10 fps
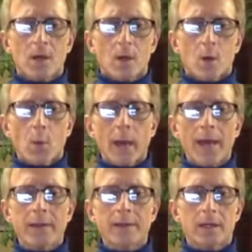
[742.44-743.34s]

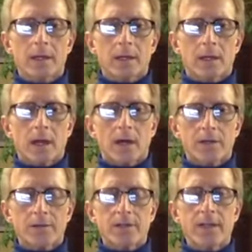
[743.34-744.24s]
when
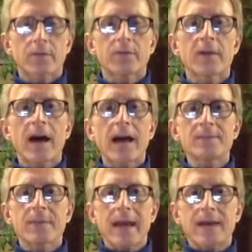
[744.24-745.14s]
you take your thighs
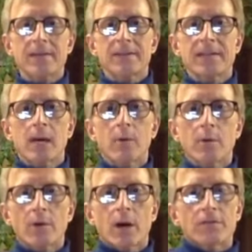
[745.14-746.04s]
back, the
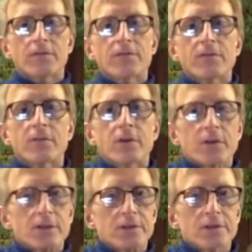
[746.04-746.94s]
tailbone
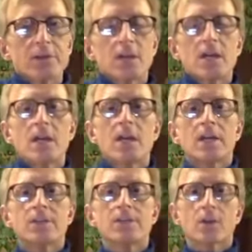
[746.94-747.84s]
unfurls.
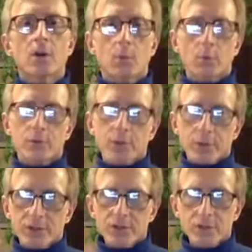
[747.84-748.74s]
And so we're
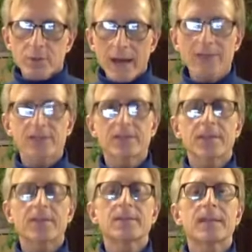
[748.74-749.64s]
doing 2 actions at
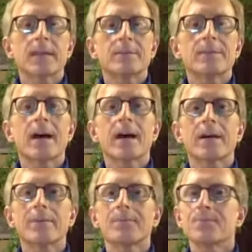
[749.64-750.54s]
the same
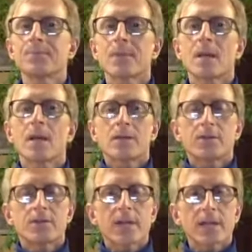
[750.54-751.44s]
time. You
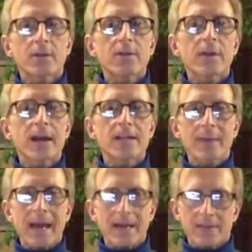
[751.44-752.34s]
take your thighs
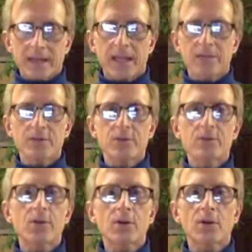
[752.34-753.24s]
back, that gives you
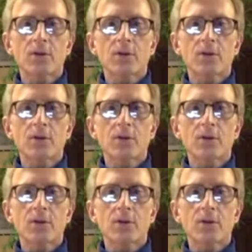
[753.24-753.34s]
curve.